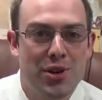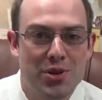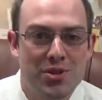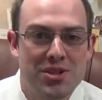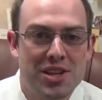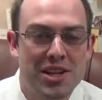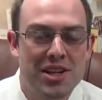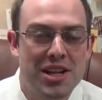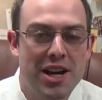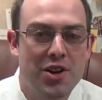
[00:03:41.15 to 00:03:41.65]
your own
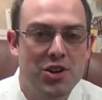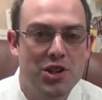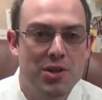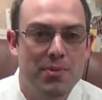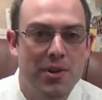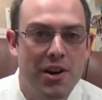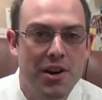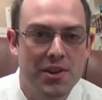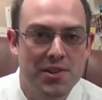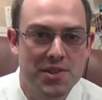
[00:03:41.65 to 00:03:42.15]
technology
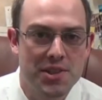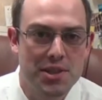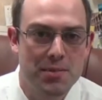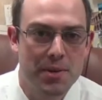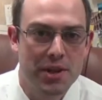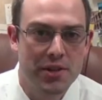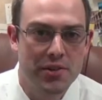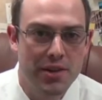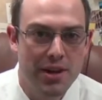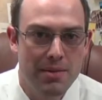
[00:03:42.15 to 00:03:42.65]
policy has
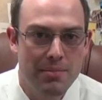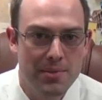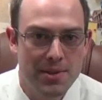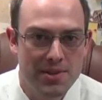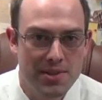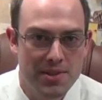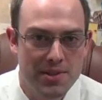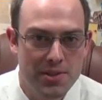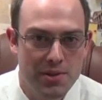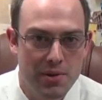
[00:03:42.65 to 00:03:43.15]
been great
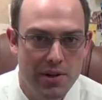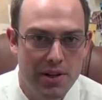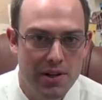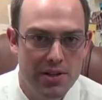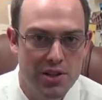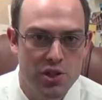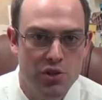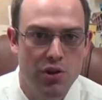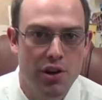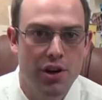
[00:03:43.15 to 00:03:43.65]
because it's created
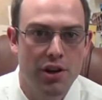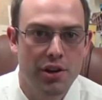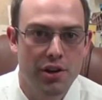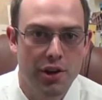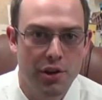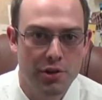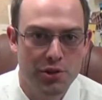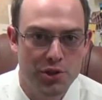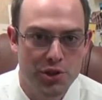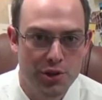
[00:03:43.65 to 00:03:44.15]
a strong
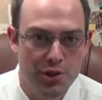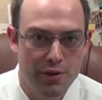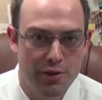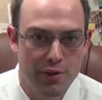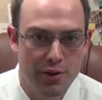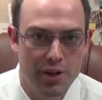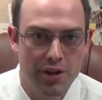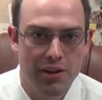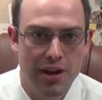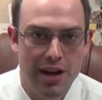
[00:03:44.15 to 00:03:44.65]
culture
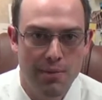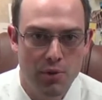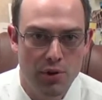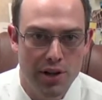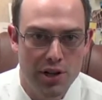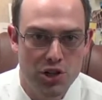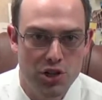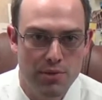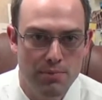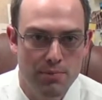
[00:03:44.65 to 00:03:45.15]
for
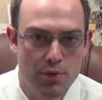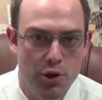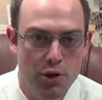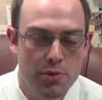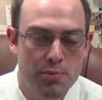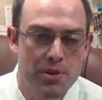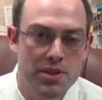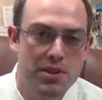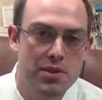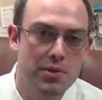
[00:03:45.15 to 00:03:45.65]
collaboration
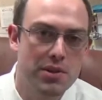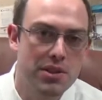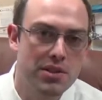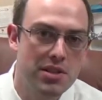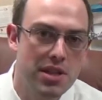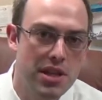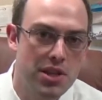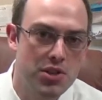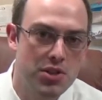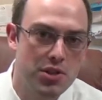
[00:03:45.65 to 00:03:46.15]
both between
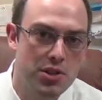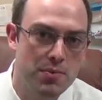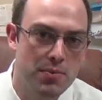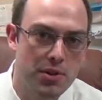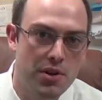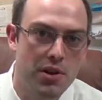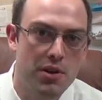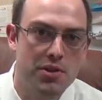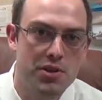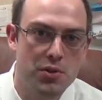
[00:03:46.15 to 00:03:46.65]
teachers
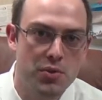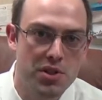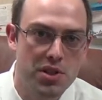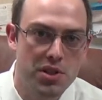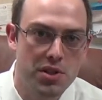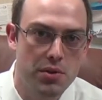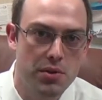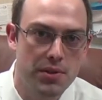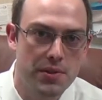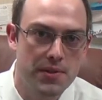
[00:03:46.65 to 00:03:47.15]
but also with
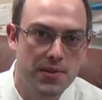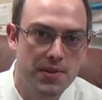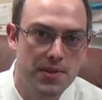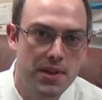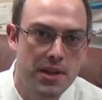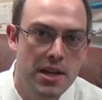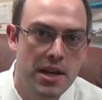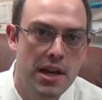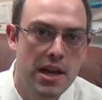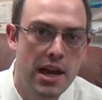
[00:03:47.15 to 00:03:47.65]
students.
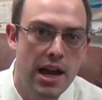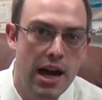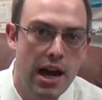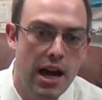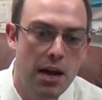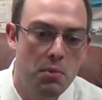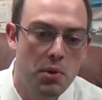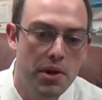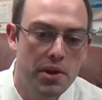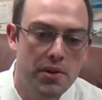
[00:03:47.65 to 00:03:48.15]

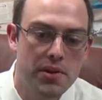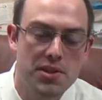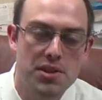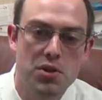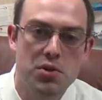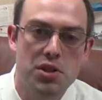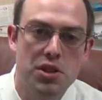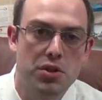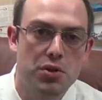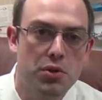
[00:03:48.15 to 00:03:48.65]
Um, whether it's
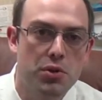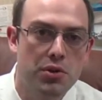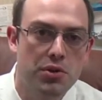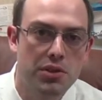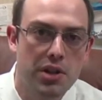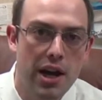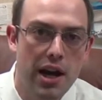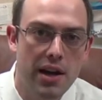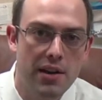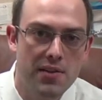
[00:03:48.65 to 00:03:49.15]
using Google
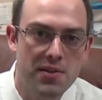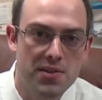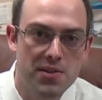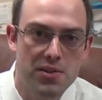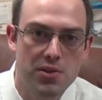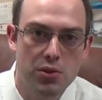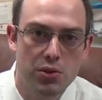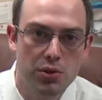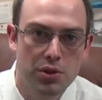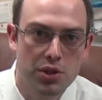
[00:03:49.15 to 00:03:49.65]

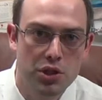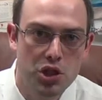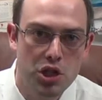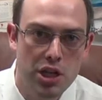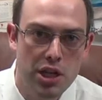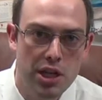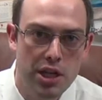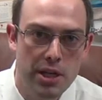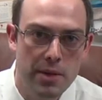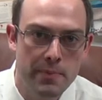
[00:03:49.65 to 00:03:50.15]
Docs,
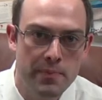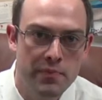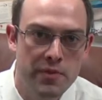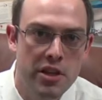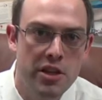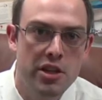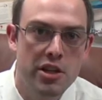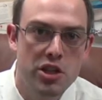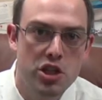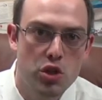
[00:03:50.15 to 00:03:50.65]
Schoology,
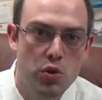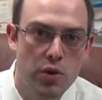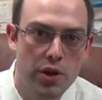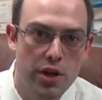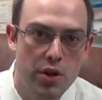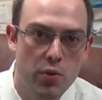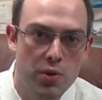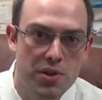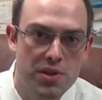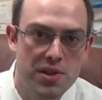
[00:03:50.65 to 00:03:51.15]

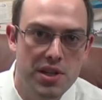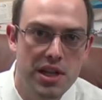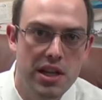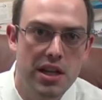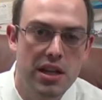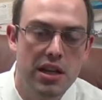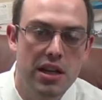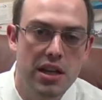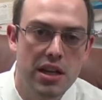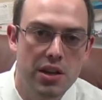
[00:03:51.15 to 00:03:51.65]
Twitter, we're
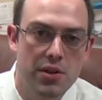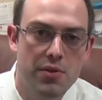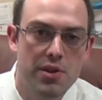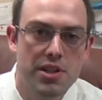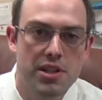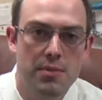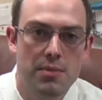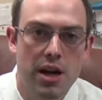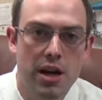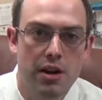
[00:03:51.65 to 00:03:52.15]
seeing an
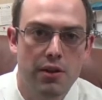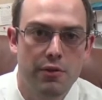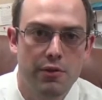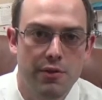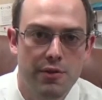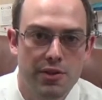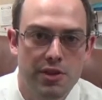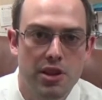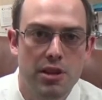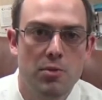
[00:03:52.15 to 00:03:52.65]
increased amount
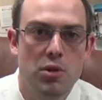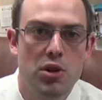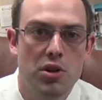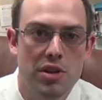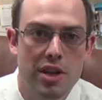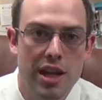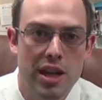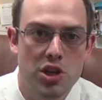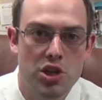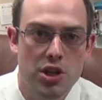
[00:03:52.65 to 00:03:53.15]
of
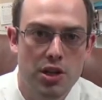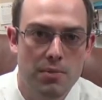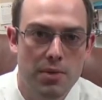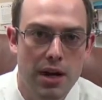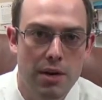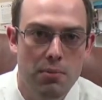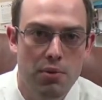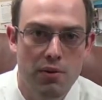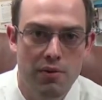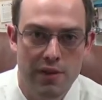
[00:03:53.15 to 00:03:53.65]
communication
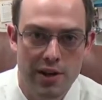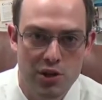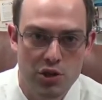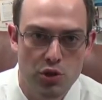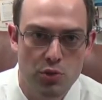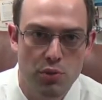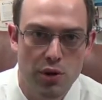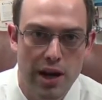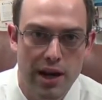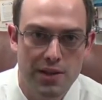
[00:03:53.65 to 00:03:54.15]
about
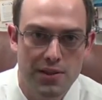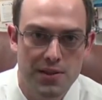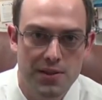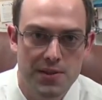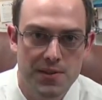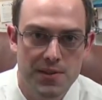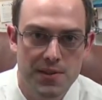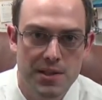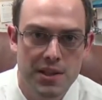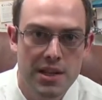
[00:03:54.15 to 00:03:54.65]
professional
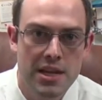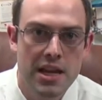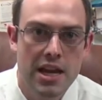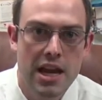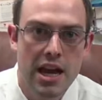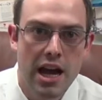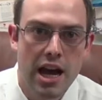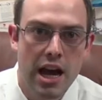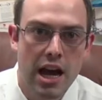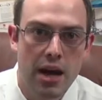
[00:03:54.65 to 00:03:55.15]
practice.
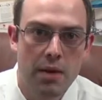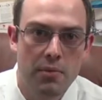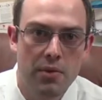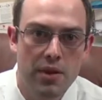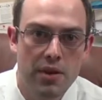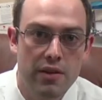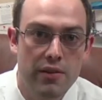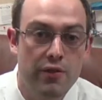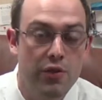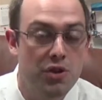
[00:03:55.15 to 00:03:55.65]
Um,
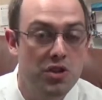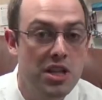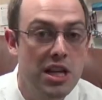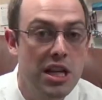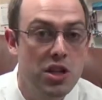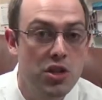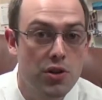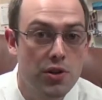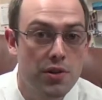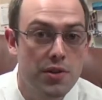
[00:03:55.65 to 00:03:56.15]
for
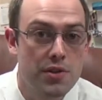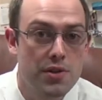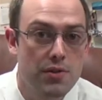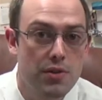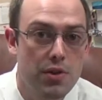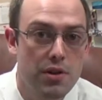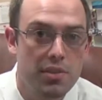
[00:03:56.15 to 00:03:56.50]
teachers,